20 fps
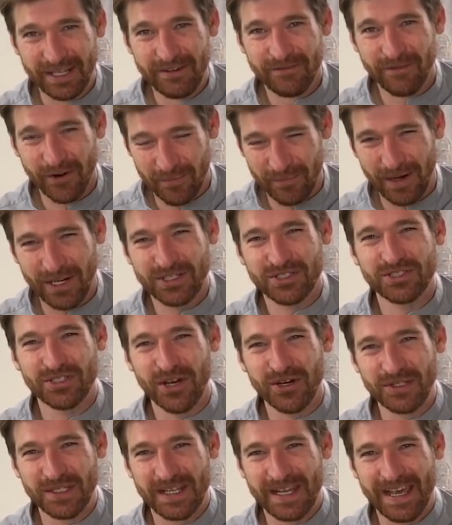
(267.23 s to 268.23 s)
from my
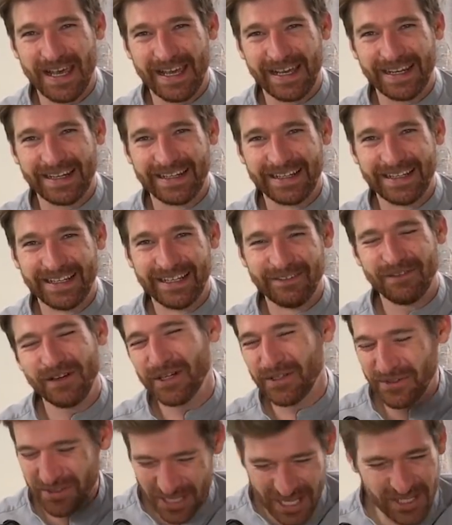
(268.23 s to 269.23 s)
show today. If
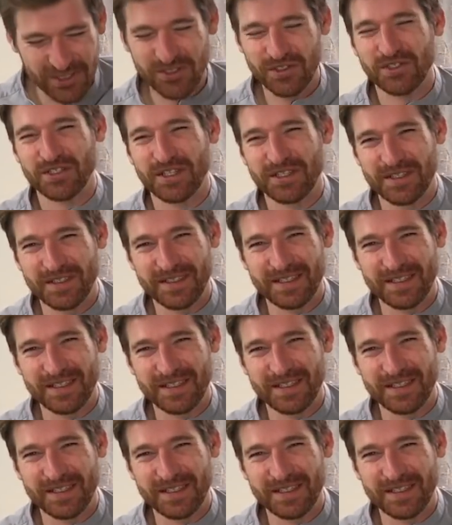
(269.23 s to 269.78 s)
anyone's interested to